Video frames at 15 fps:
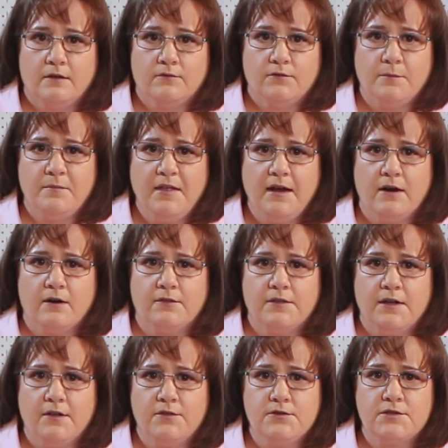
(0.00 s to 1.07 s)
From there,
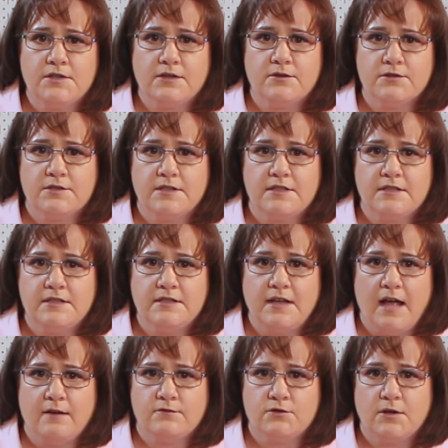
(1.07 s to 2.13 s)
the other stickers that didn't
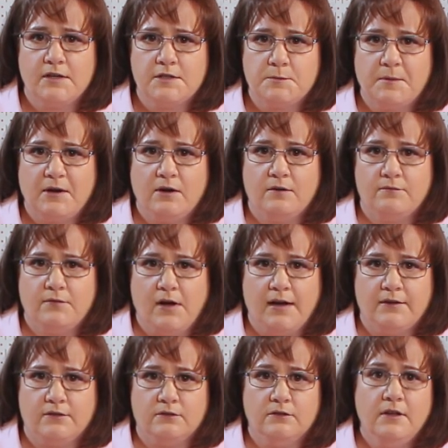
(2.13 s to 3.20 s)
have transparent
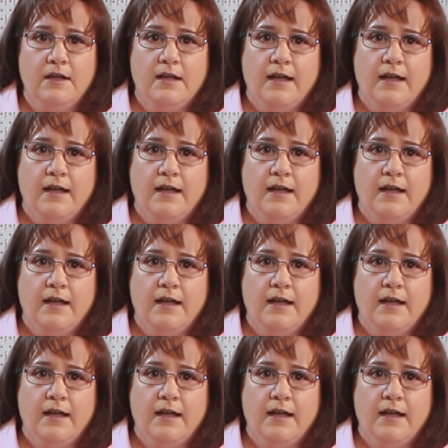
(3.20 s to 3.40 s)
vinyl,